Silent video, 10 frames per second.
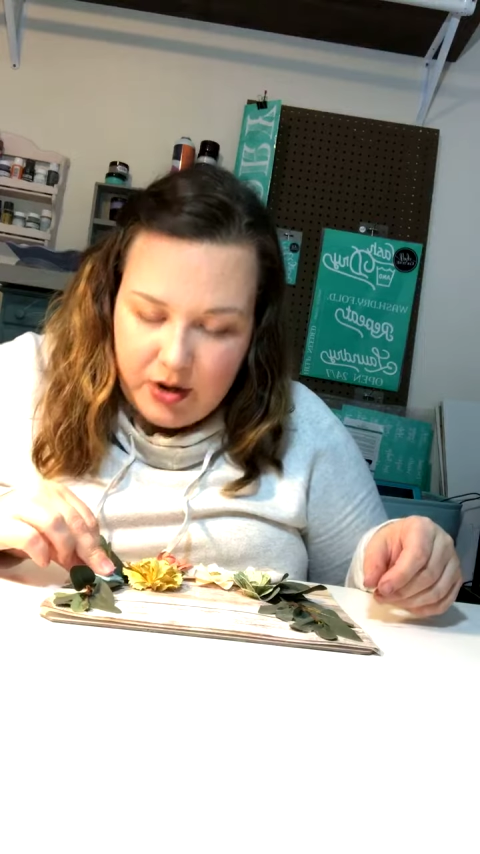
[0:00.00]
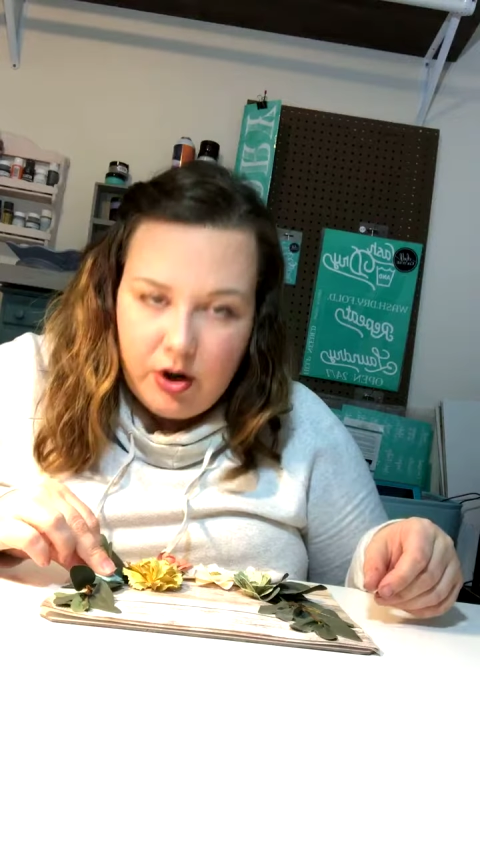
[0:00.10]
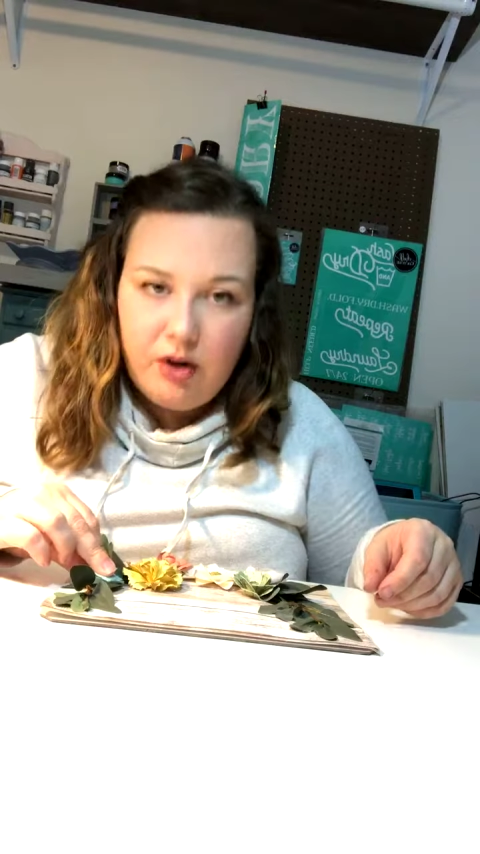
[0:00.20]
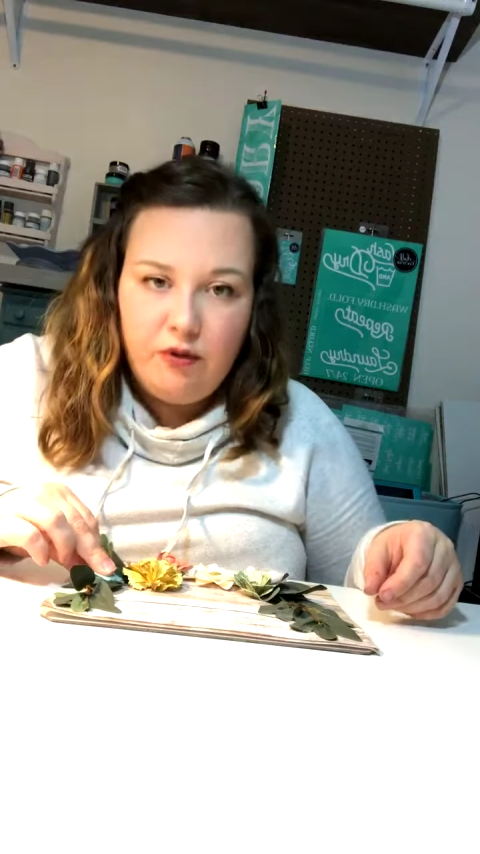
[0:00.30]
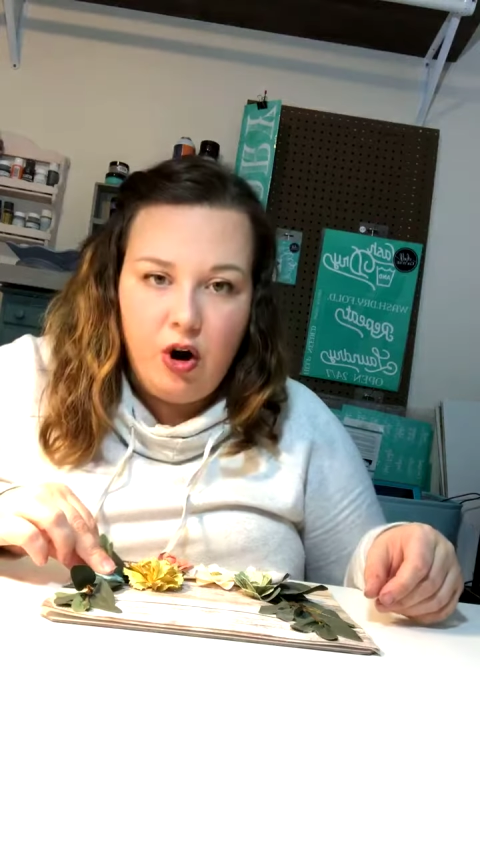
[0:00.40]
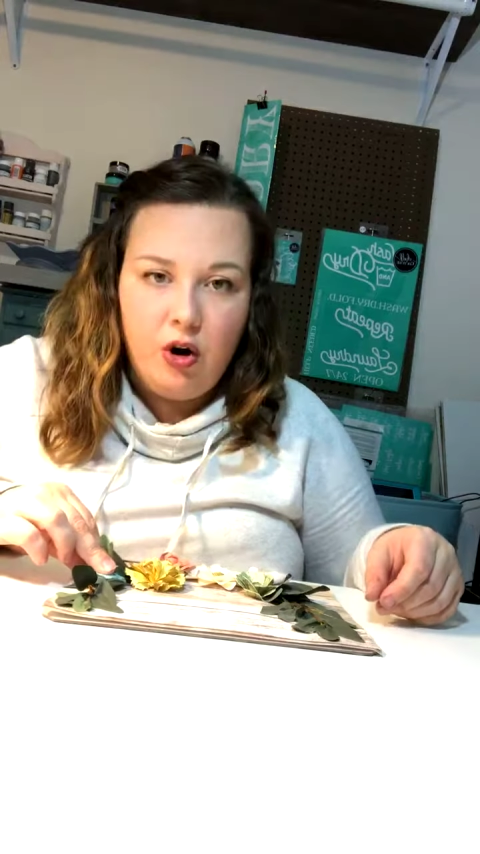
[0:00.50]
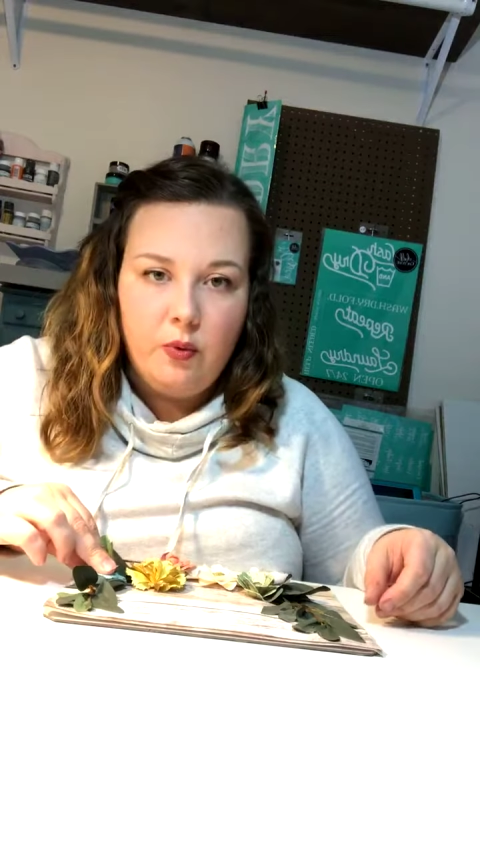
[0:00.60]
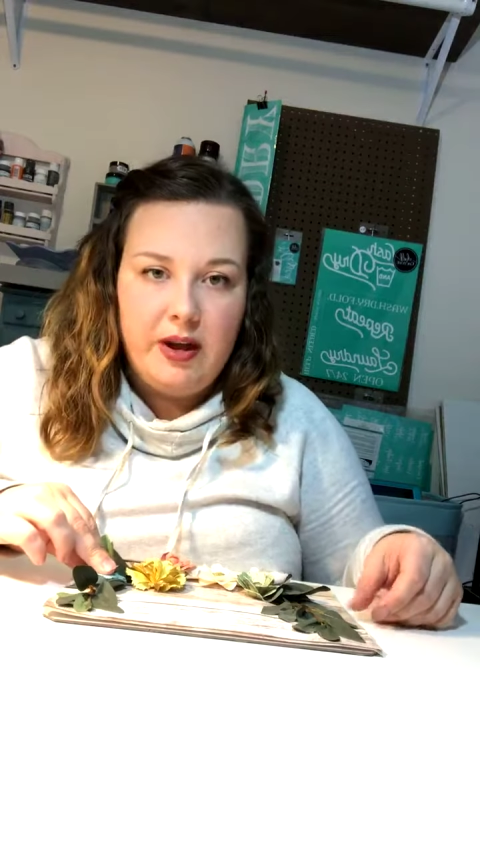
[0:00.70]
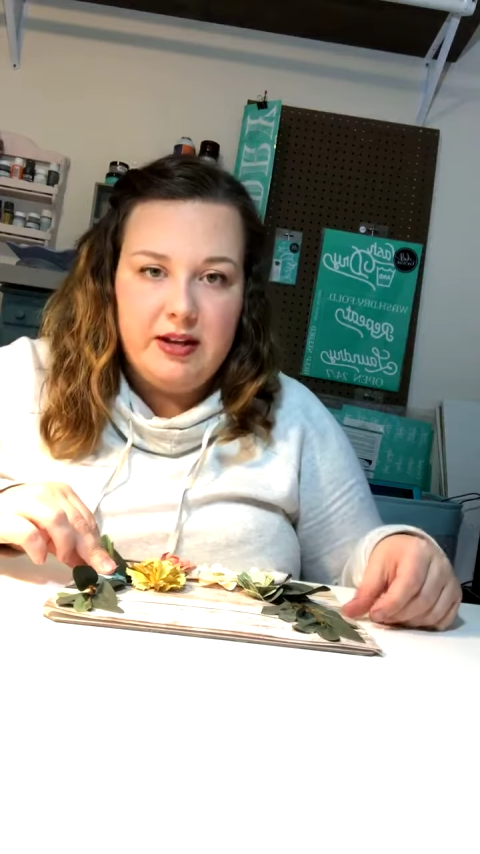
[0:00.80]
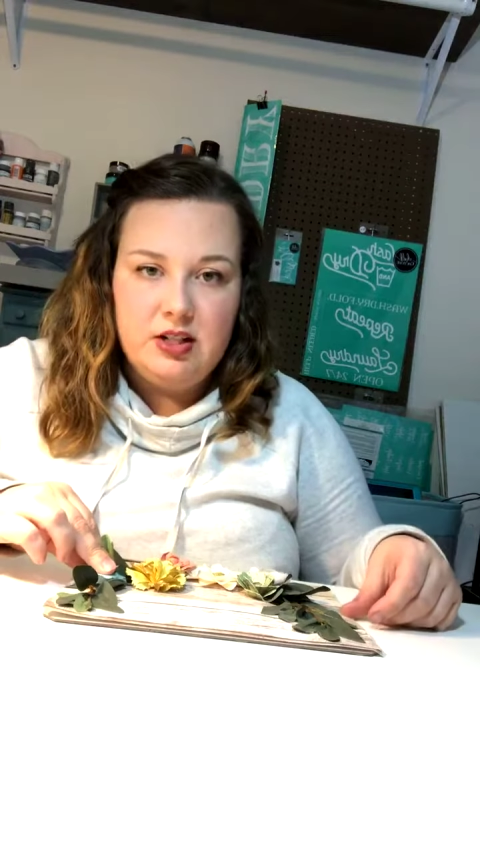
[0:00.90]
or a wrong
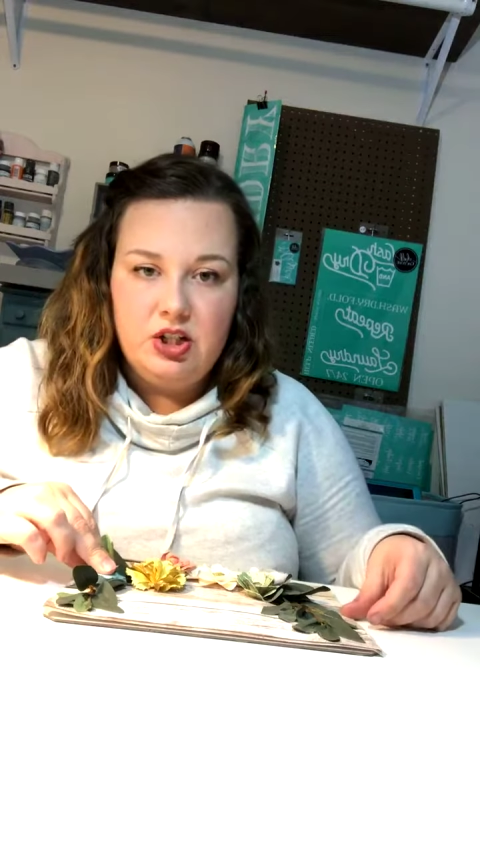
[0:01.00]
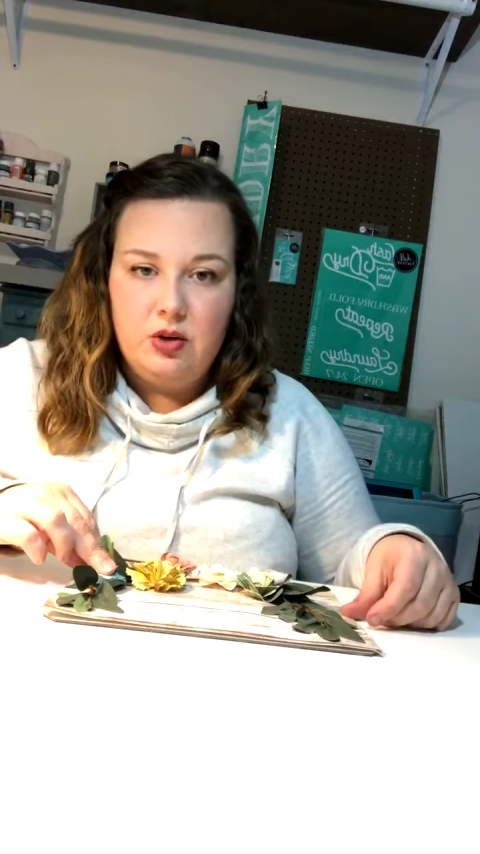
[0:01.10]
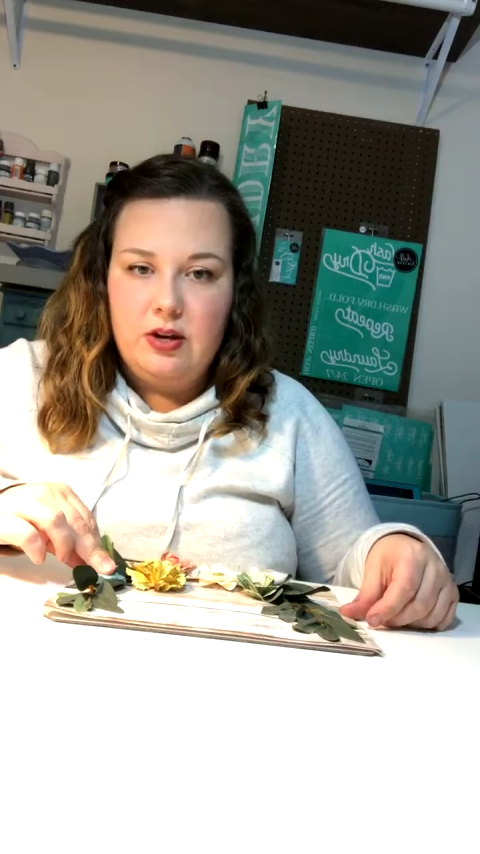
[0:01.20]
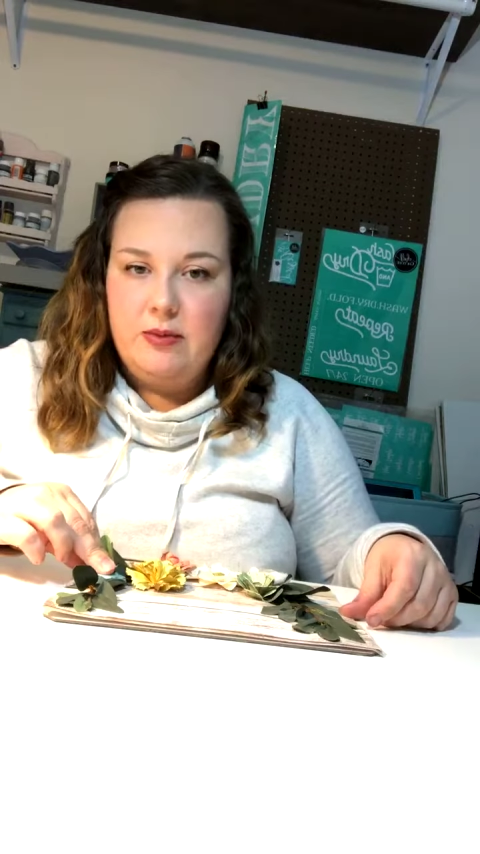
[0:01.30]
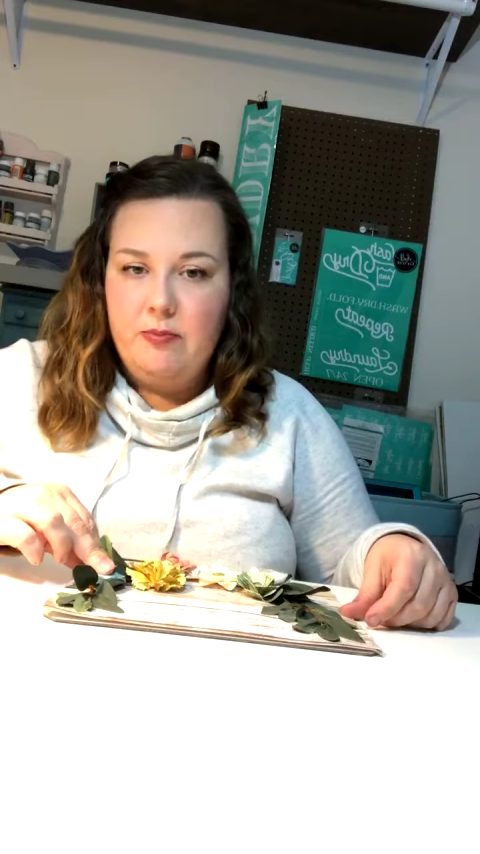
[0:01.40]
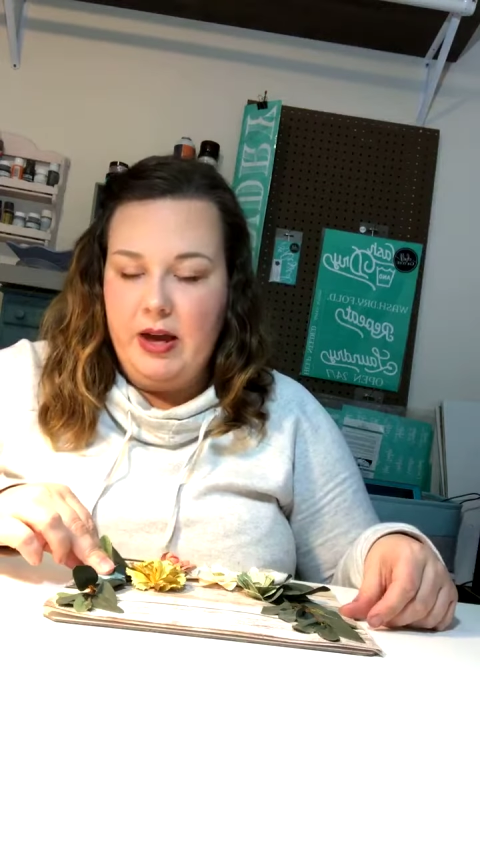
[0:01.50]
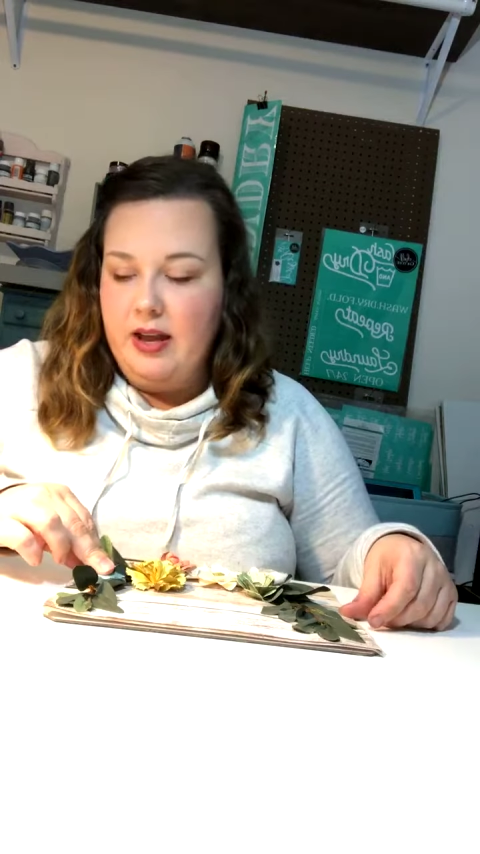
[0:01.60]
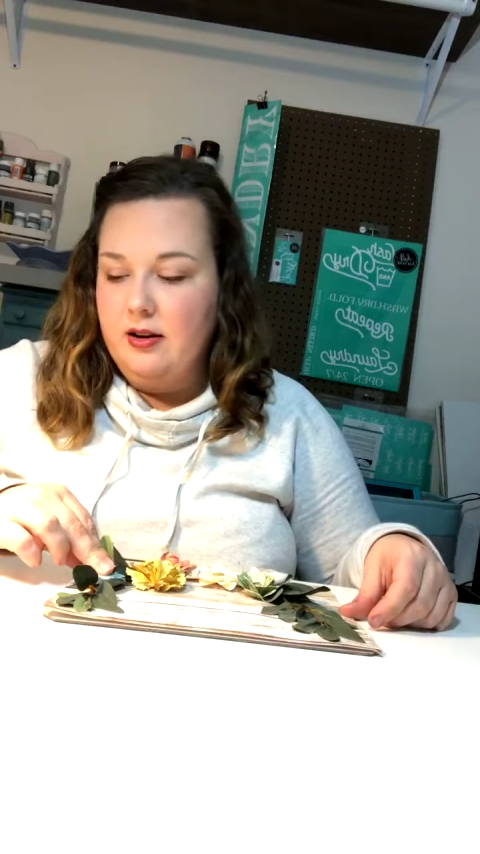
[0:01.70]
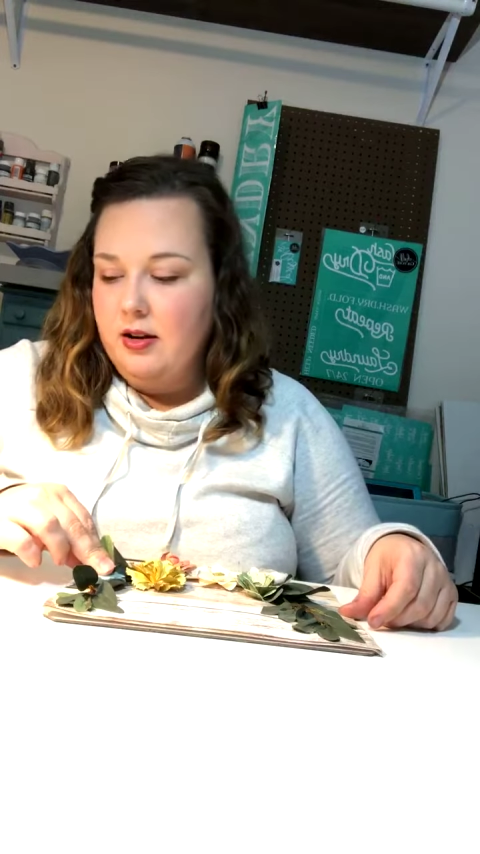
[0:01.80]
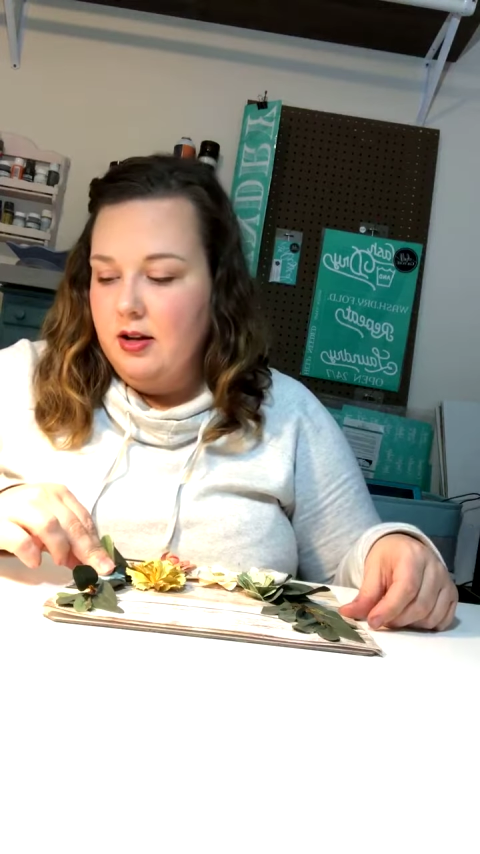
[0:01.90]
way to do it, but